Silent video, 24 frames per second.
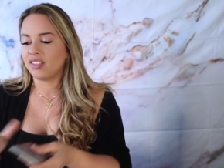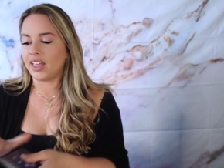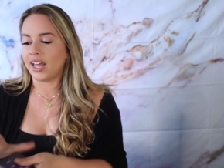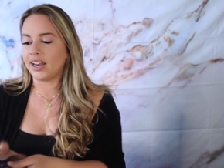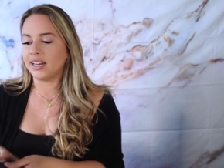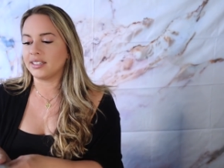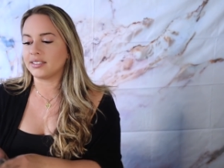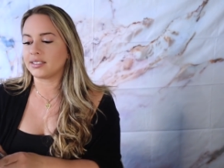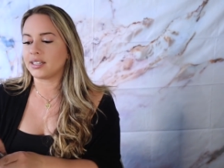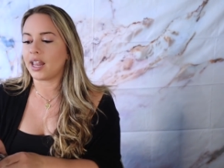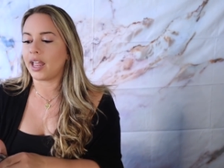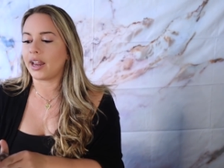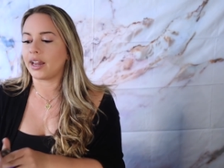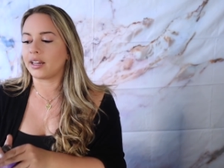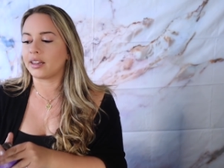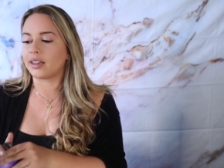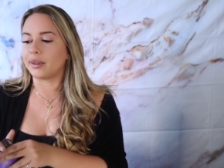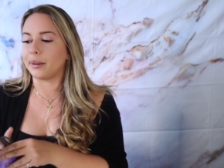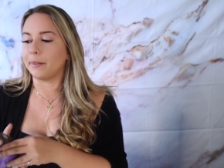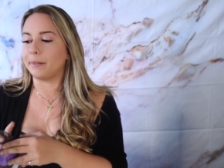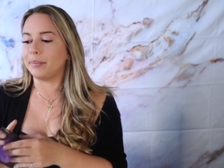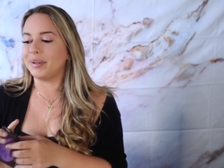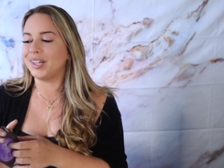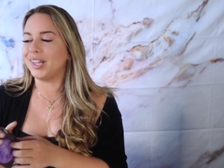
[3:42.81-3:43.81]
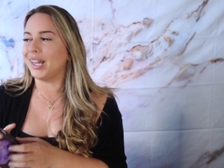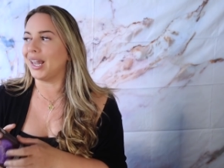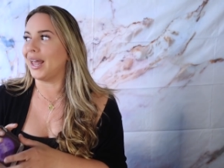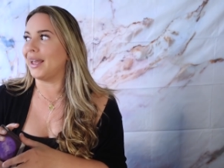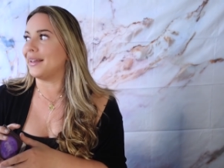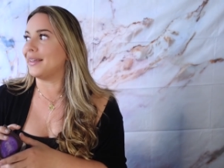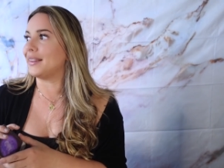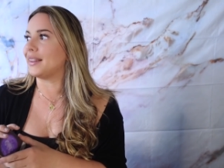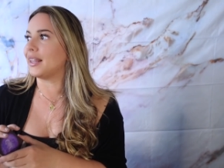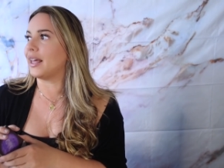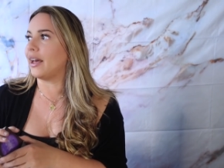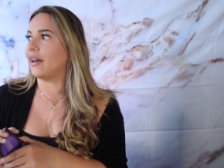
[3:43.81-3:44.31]
That is like the
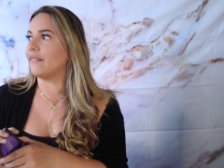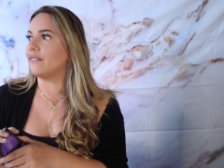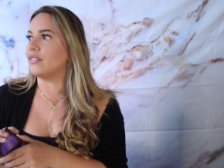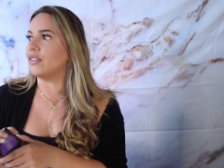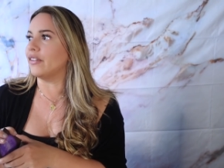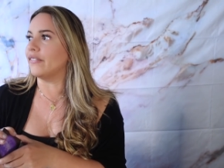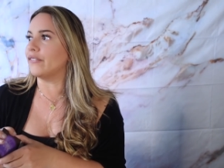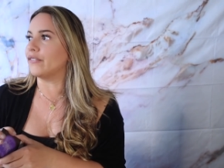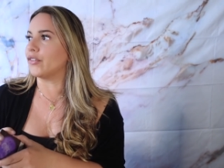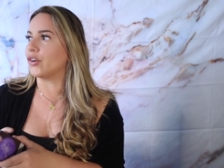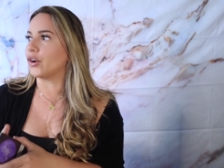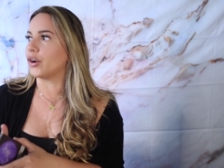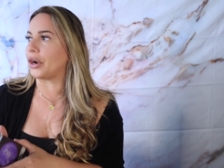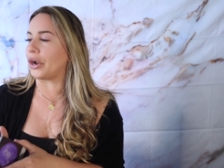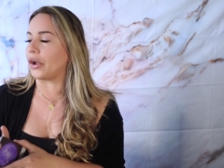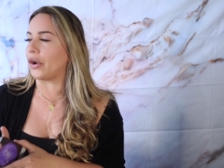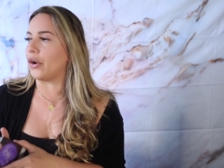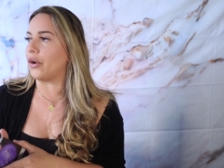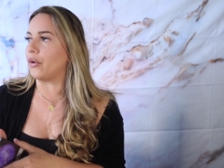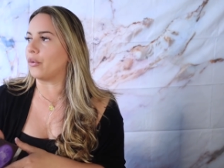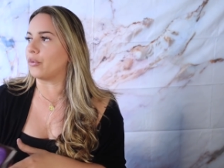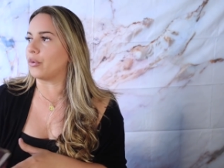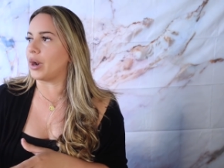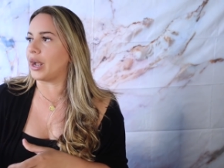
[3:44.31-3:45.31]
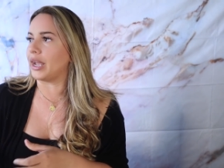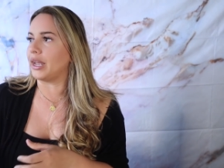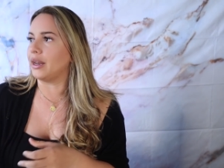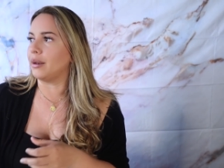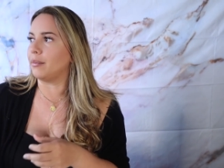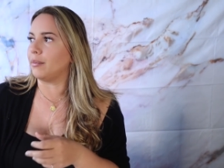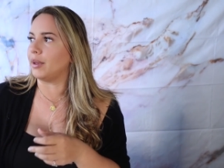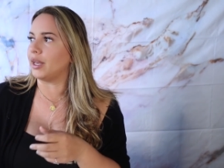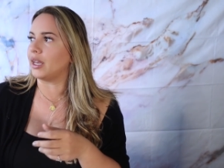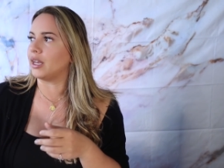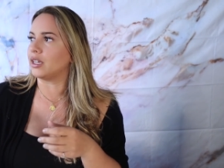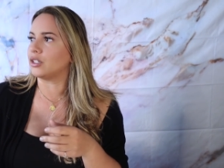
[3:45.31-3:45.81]
plight of the Virgo, right?
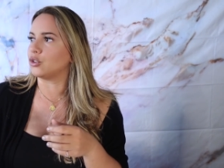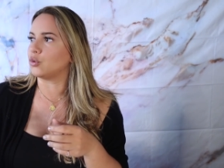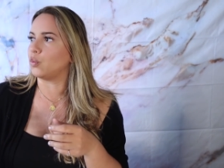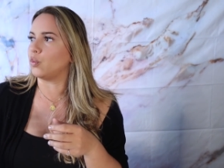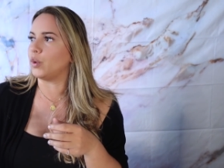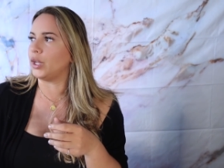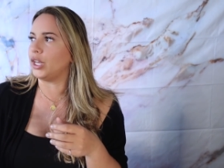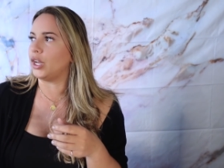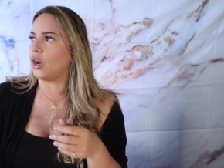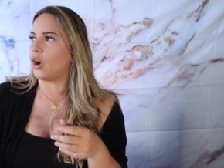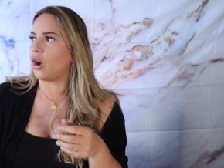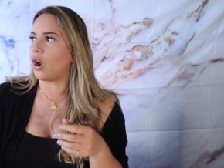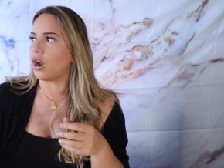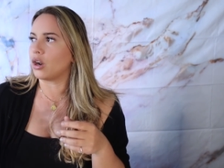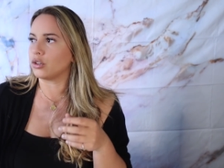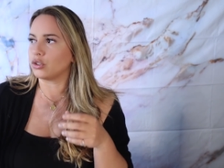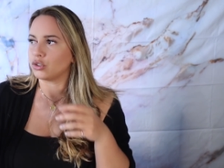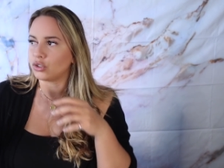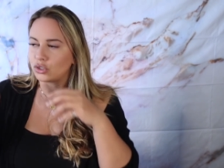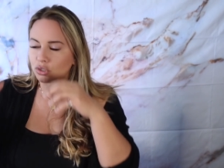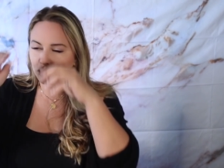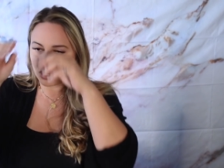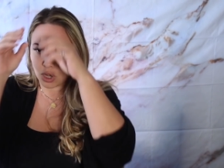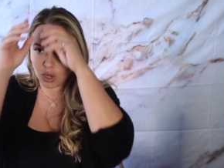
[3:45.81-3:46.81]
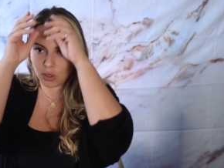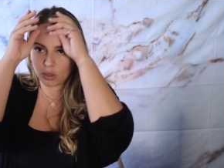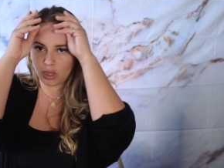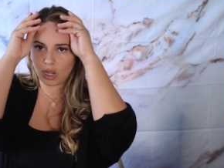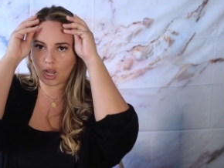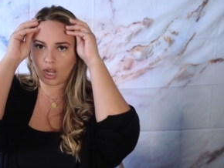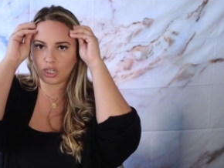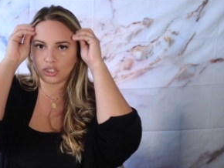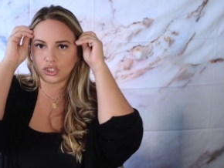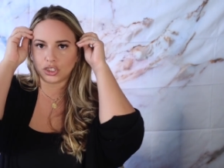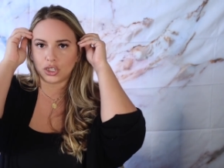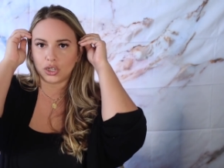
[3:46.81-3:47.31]
Because we are so
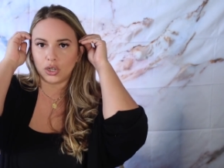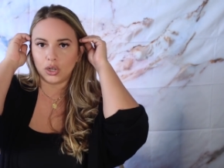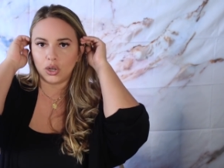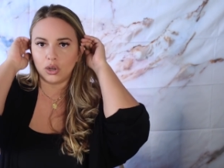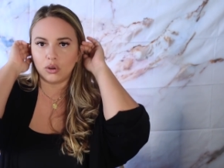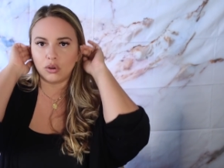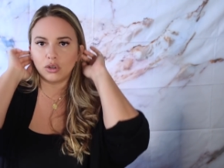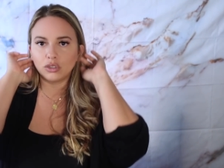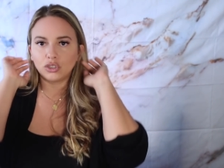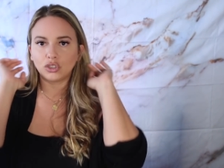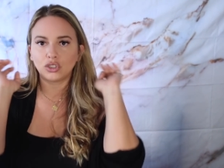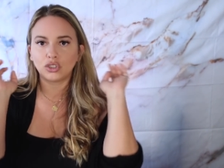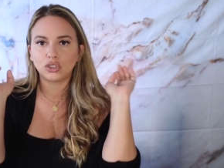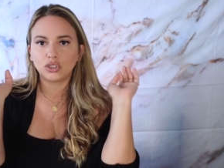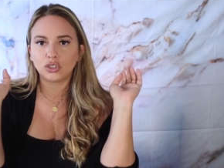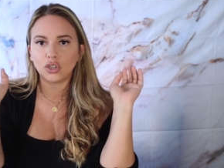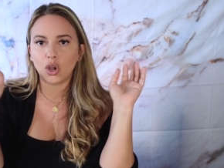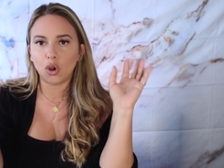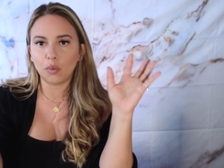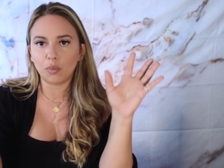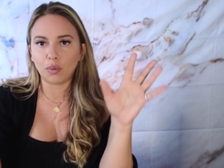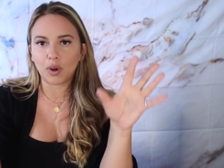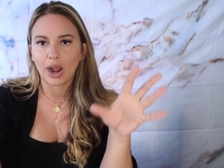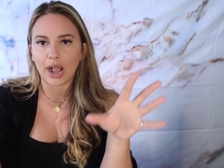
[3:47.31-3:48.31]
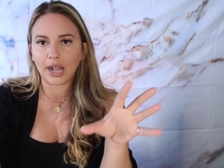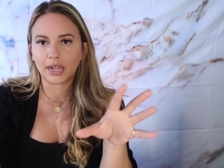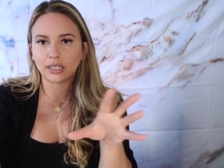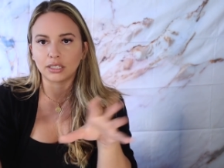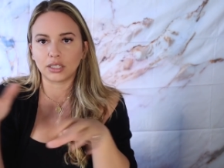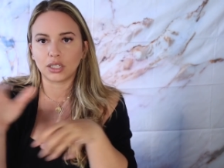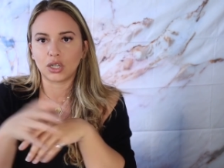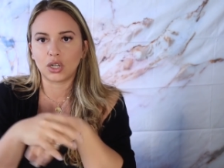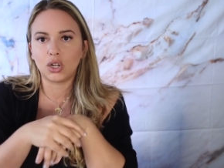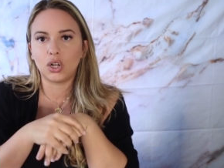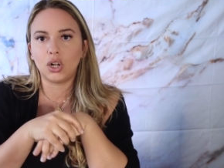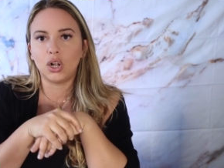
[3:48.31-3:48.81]
logical, so
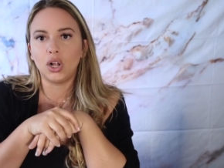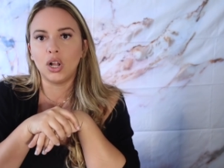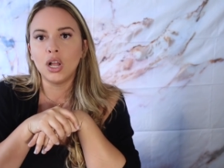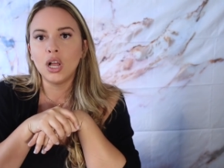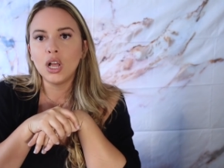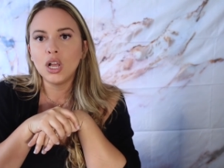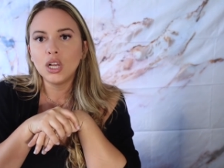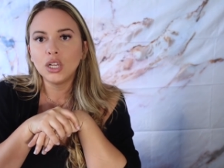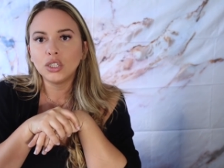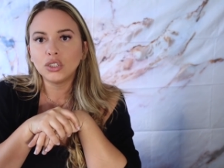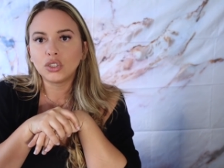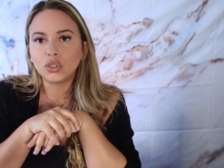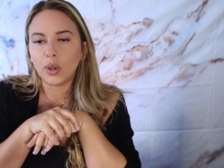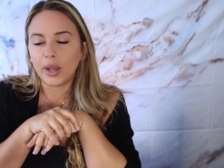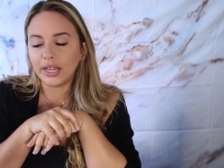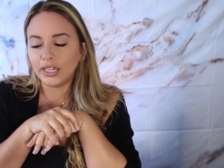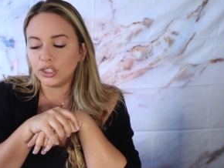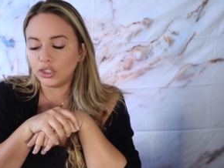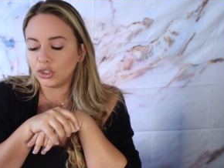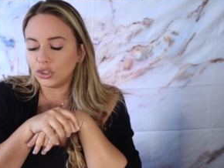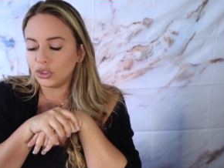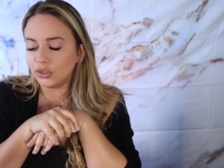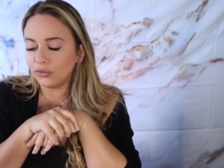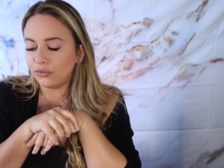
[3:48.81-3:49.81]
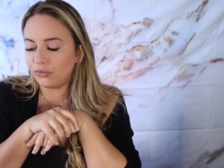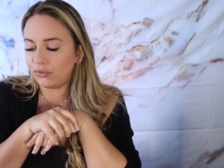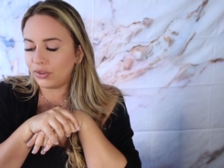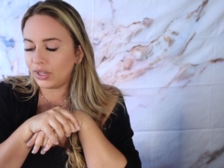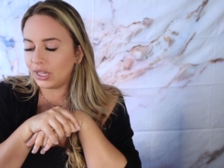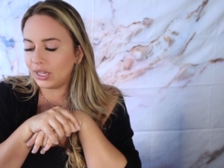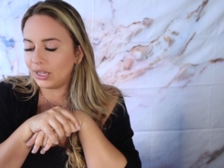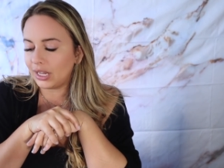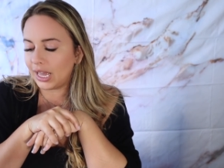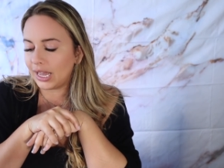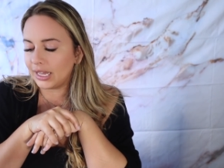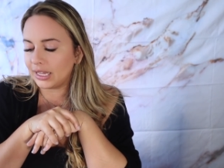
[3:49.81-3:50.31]
practical. So I do
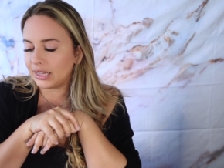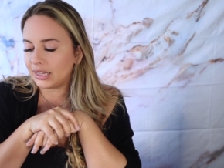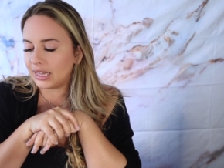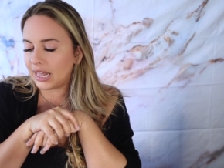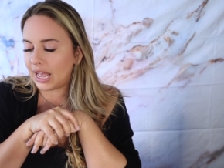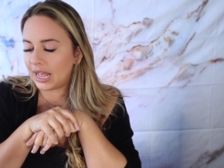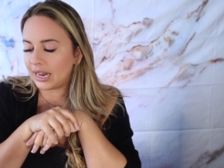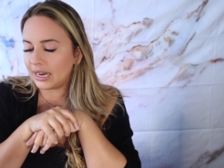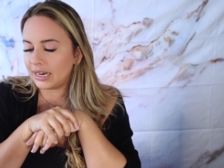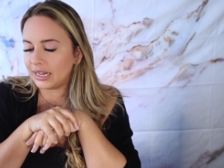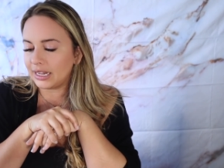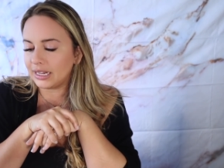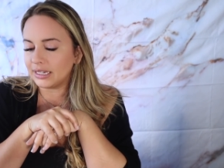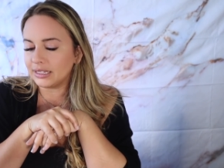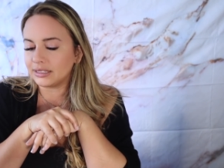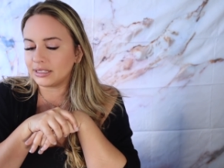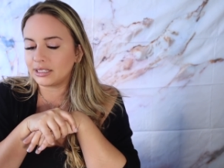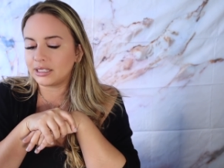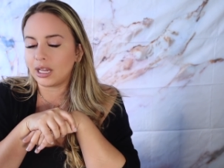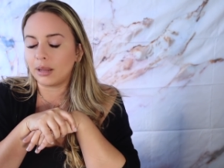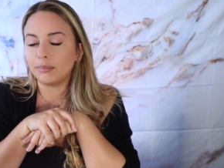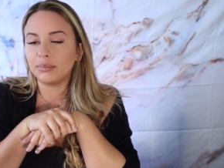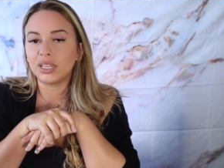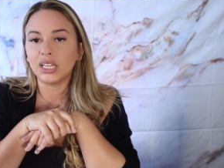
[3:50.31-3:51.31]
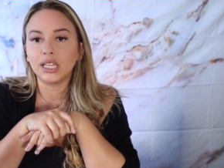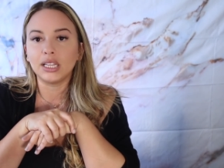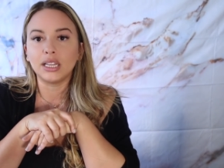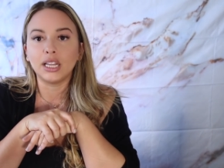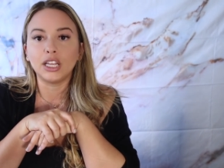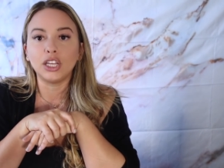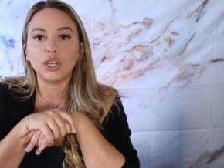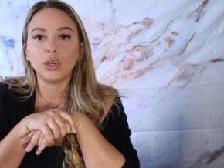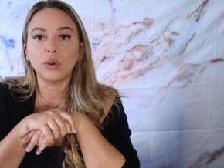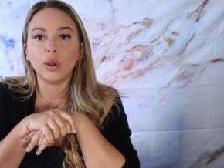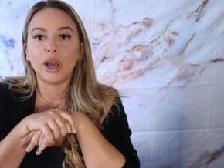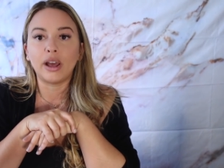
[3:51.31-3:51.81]
feel like that is something
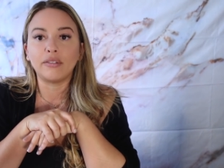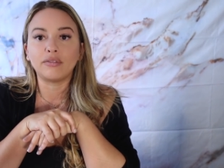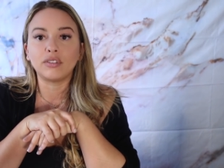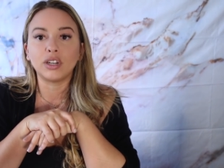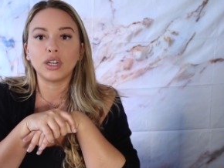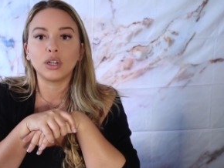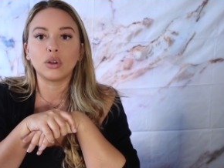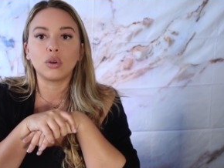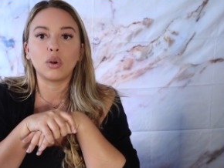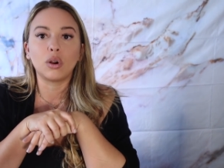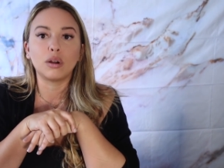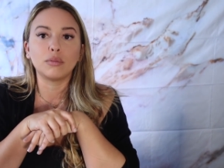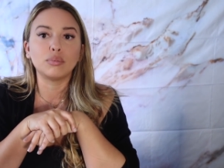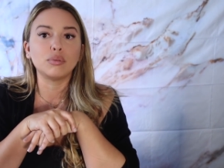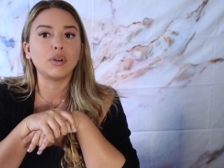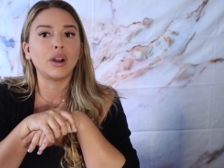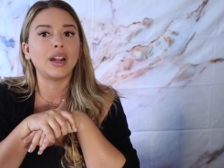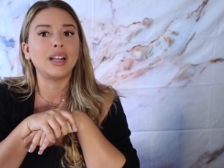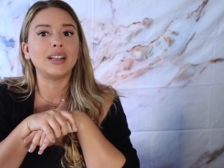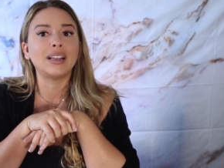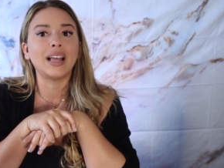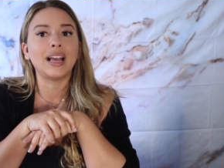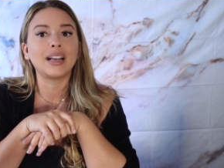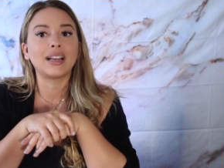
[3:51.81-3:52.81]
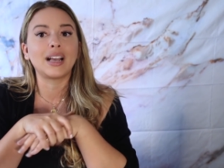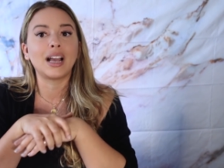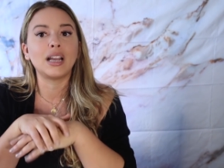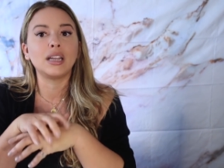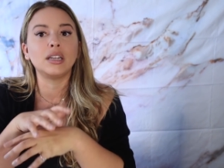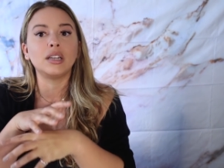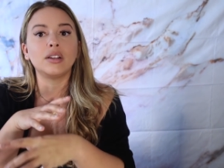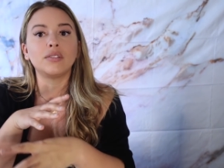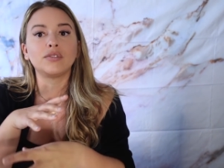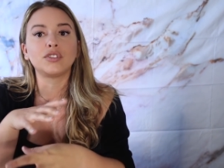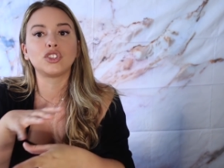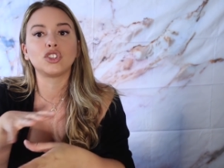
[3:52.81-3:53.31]
that you have to incorporate, that
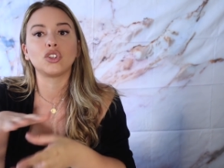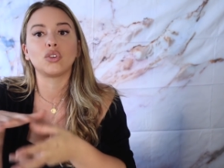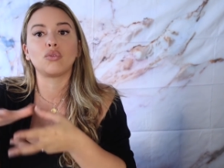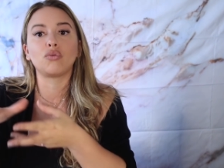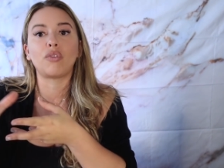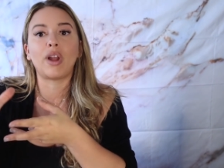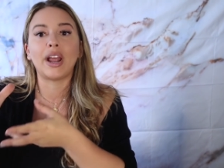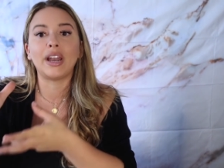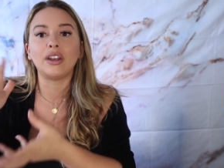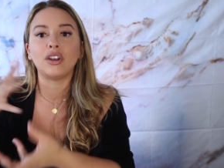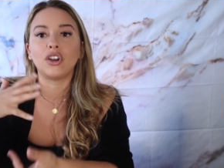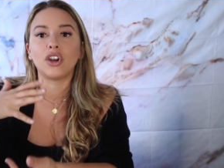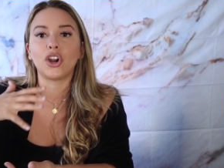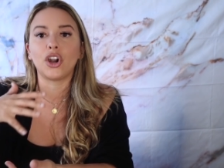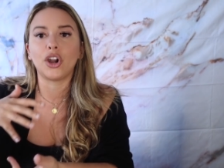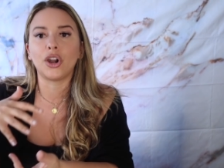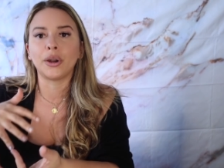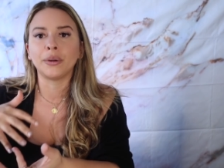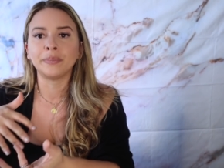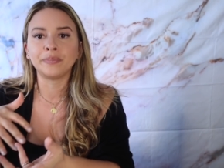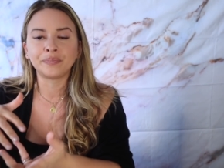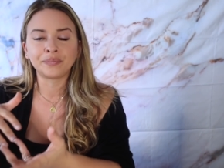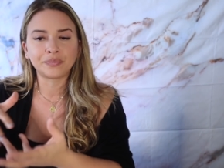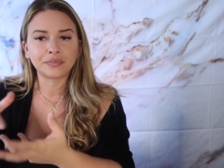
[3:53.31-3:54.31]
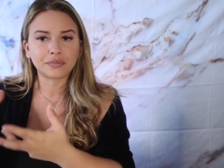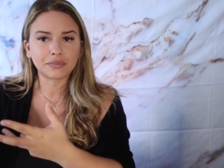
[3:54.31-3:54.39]
kind of surrender